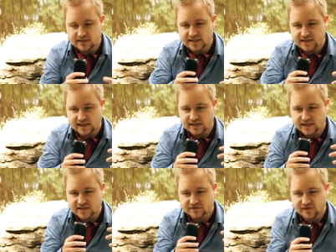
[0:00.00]
It's it's
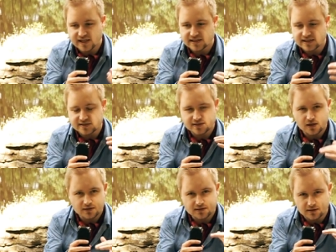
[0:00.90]
it's faded. It's
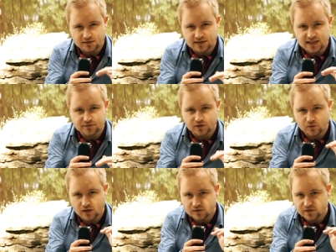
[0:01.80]
tucked underneath
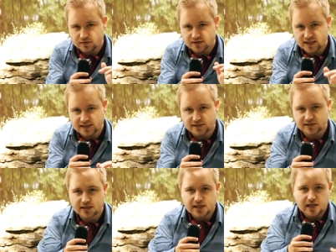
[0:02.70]
quite a few things.